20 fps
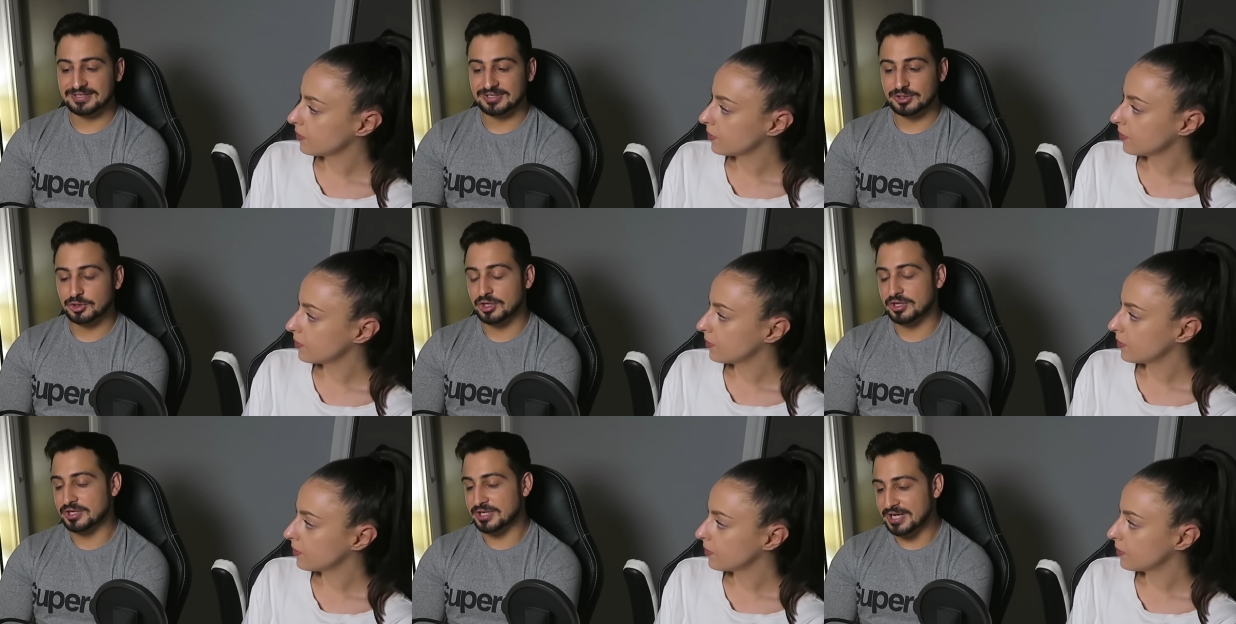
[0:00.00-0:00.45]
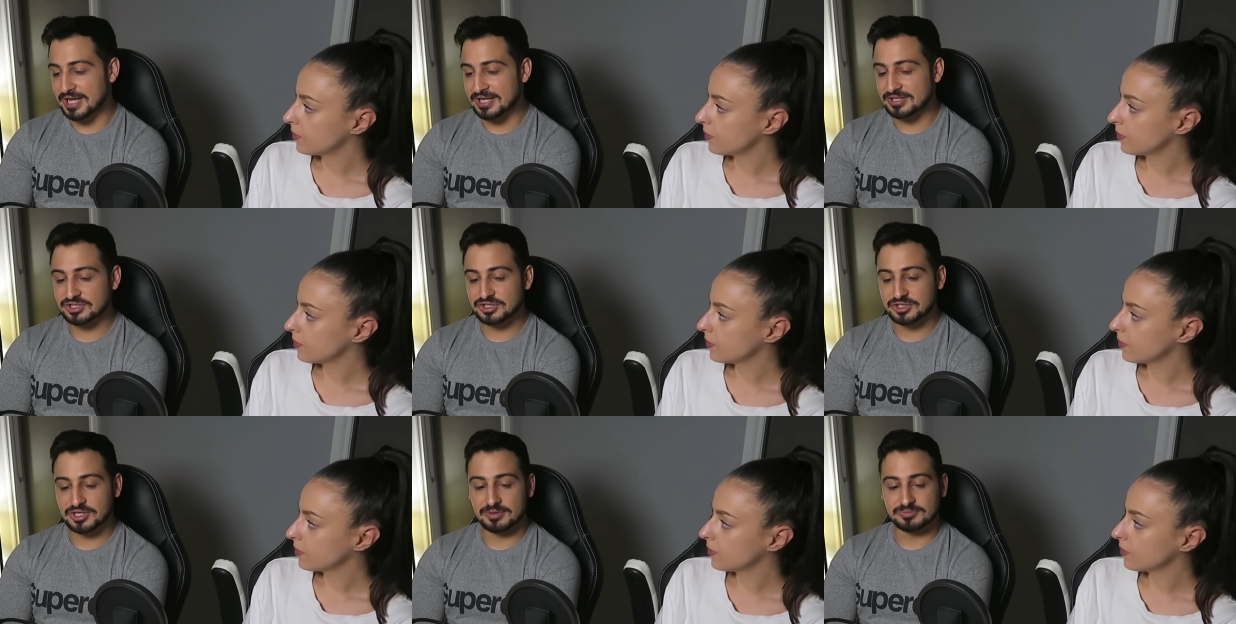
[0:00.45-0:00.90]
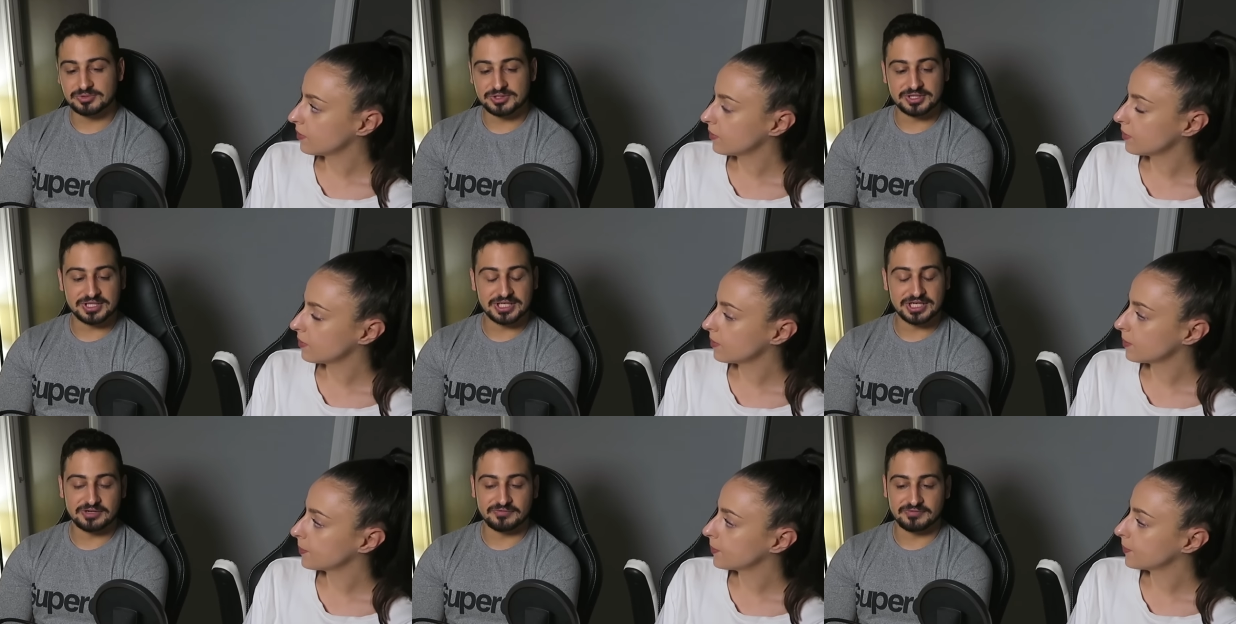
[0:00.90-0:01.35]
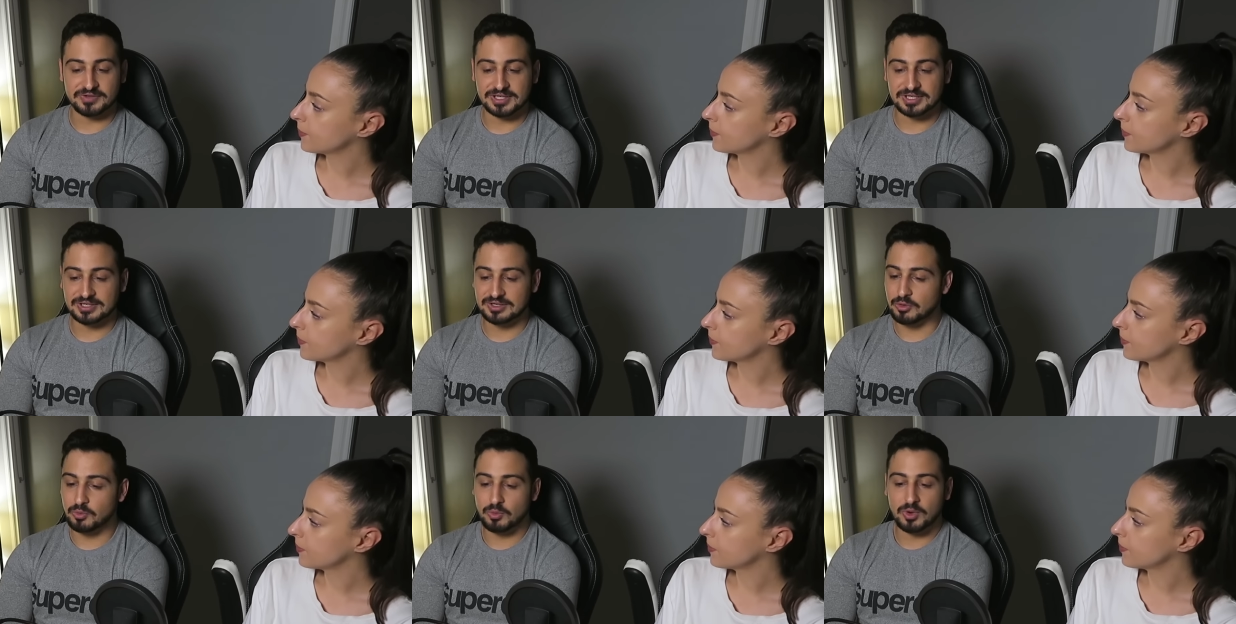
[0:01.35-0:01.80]
Speaker 1: You know, now that you come to think of
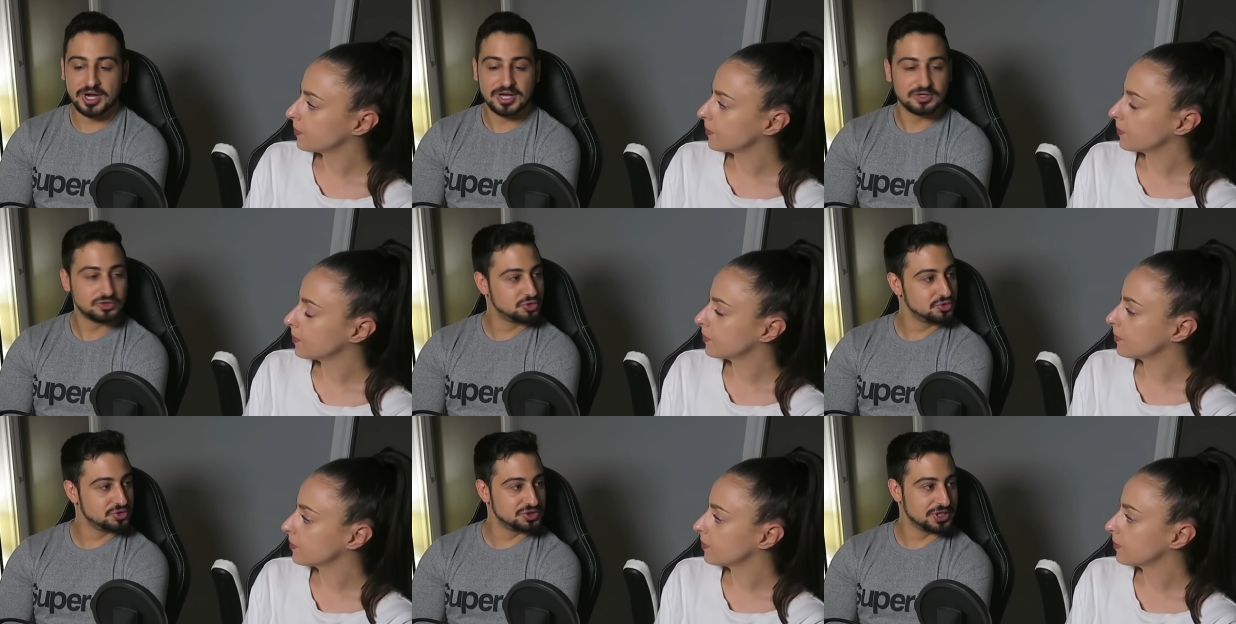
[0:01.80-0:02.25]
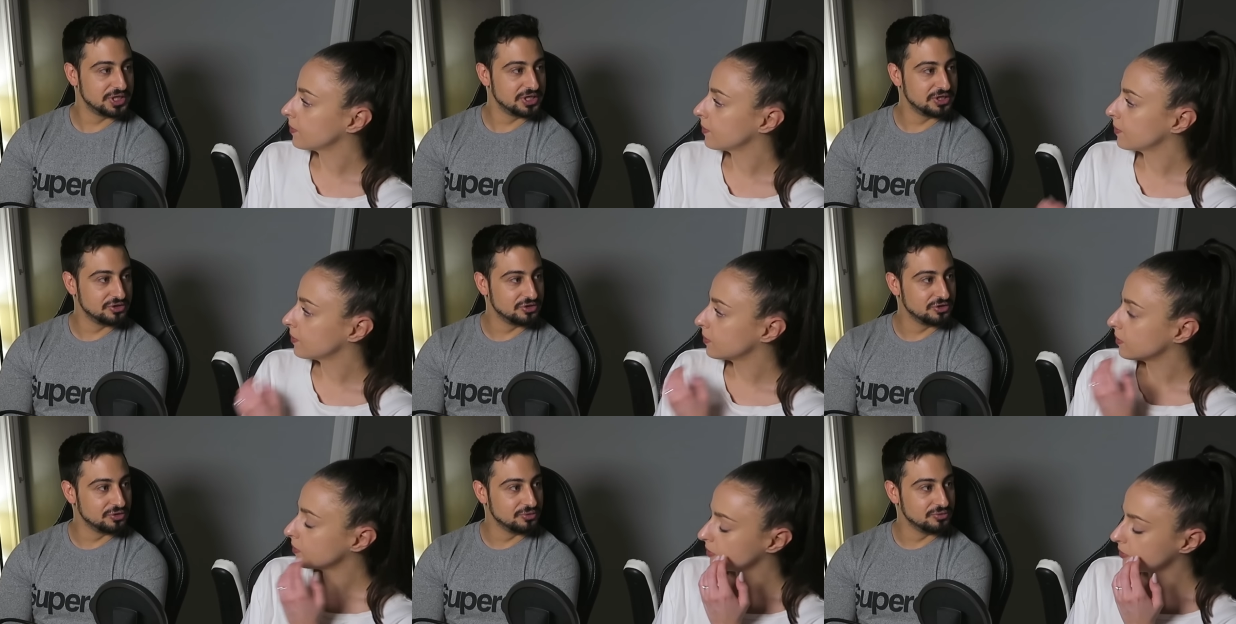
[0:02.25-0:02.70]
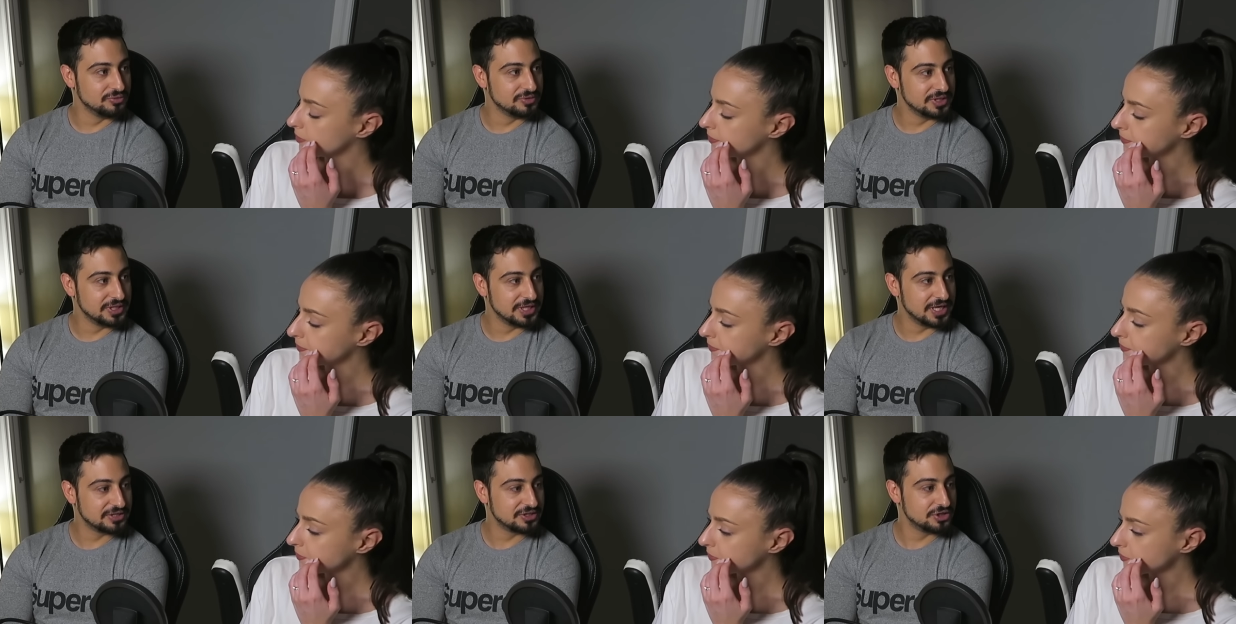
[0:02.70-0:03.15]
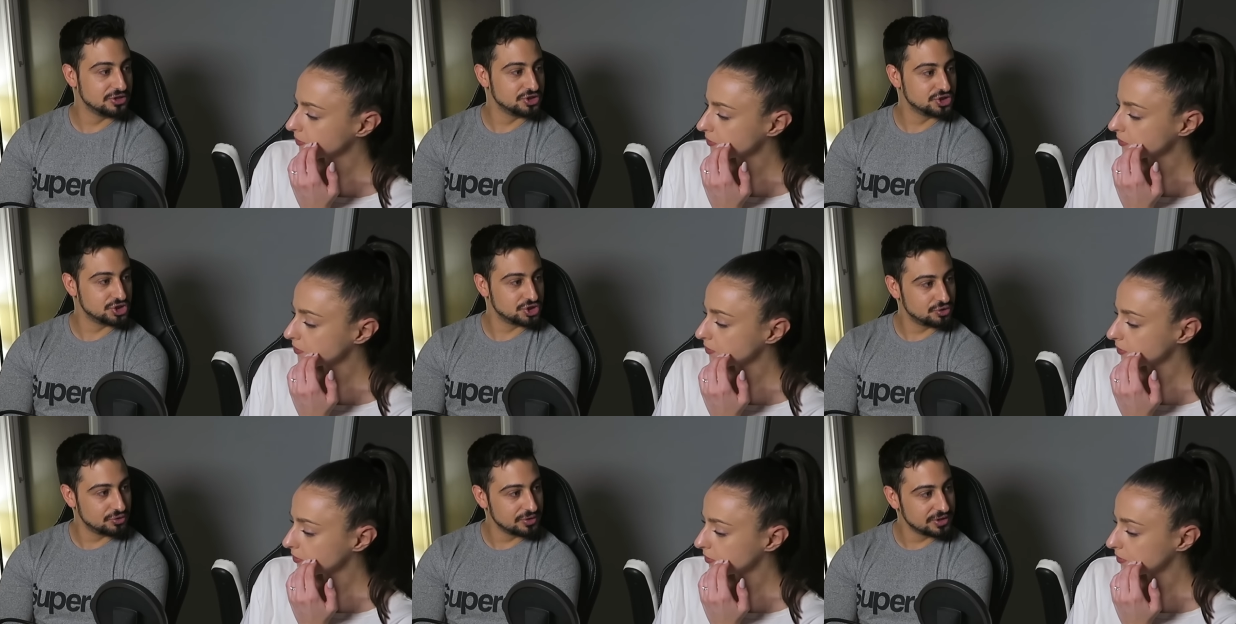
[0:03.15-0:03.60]
it, what else was he going to do? He had to
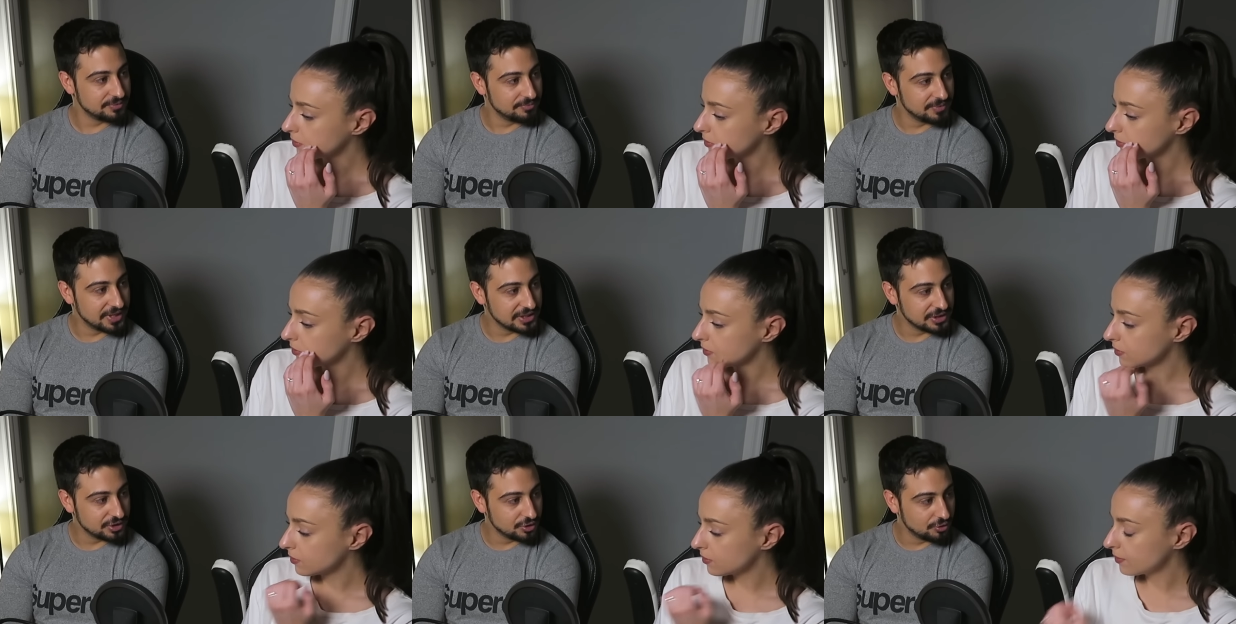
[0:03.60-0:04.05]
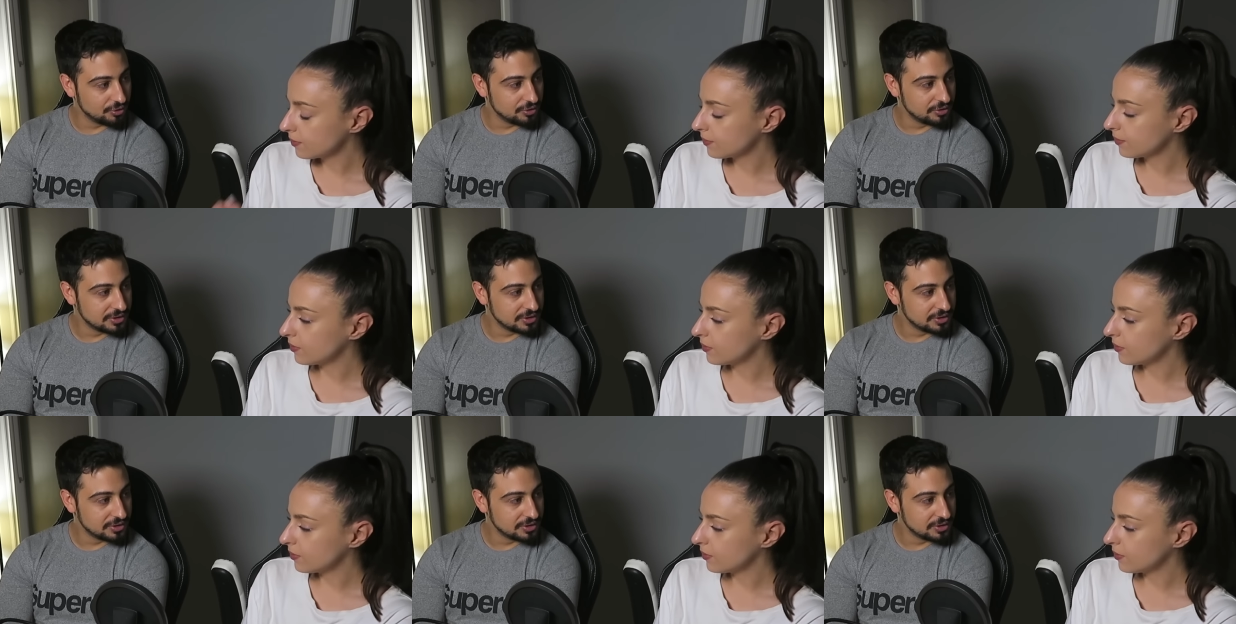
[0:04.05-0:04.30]
destroy the meteor.